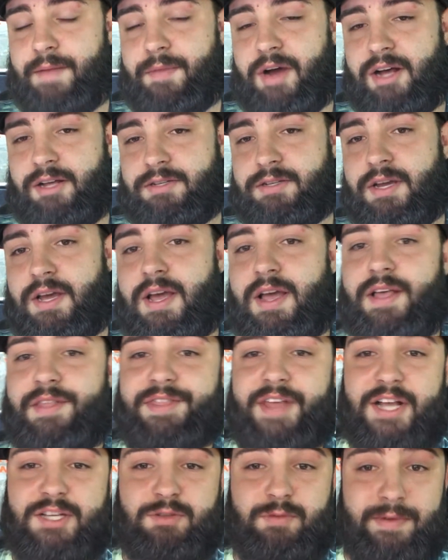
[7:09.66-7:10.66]
miles.
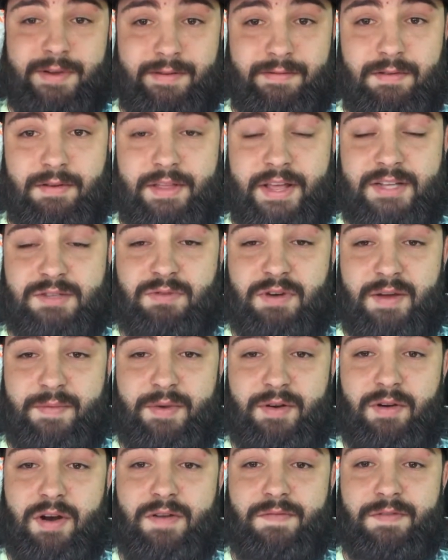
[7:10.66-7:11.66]
That's what I've
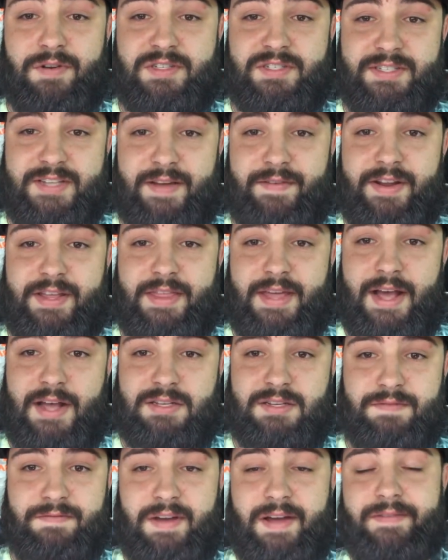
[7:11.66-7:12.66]
been running for,
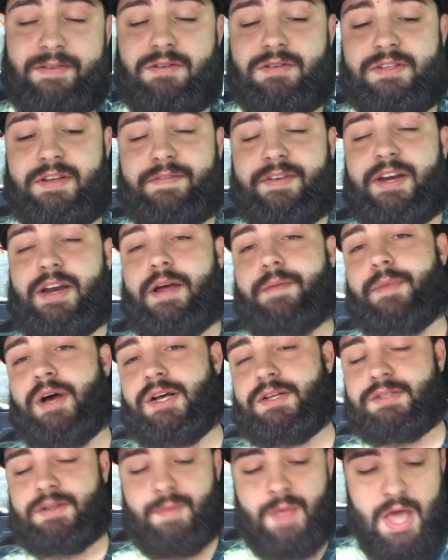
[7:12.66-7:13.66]
70,579
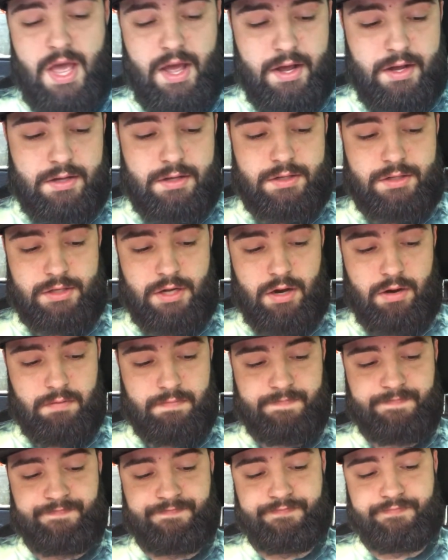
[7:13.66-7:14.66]
miles. So,
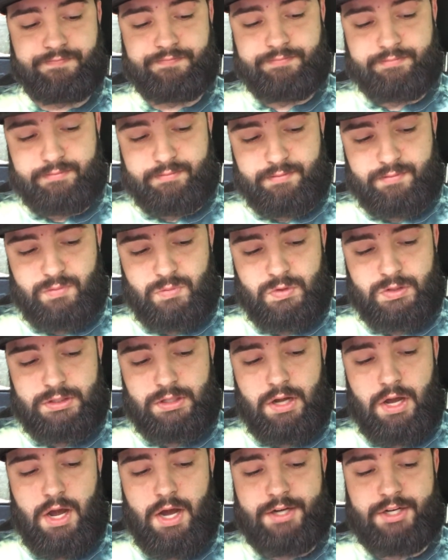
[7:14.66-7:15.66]

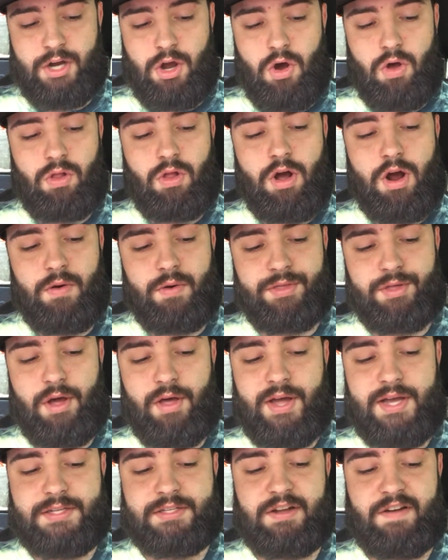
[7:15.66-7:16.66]
to go along with all
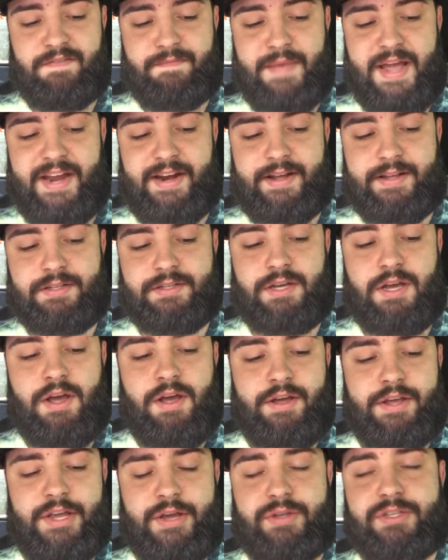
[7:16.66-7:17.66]
that stuff, maintenance,
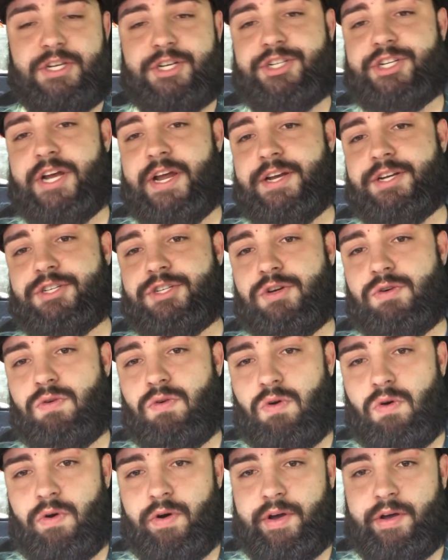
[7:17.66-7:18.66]
use a Gen 2
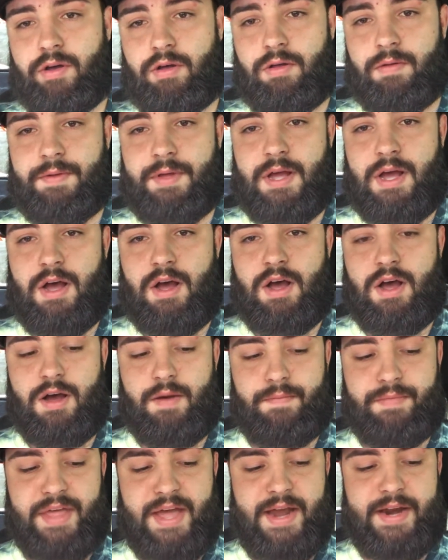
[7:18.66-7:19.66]
oil
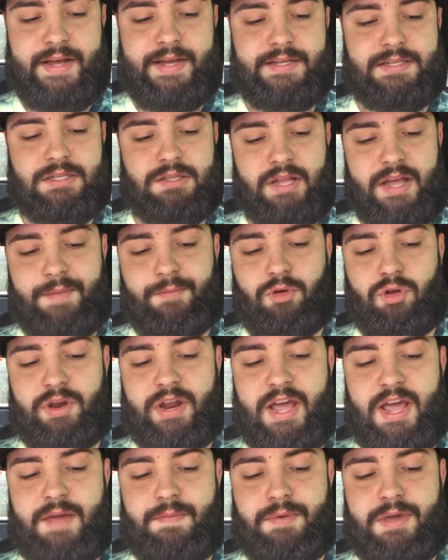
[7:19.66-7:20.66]
that is labeled
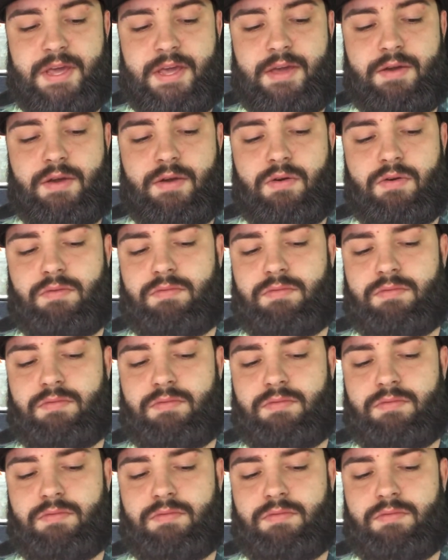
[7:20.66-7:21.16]
API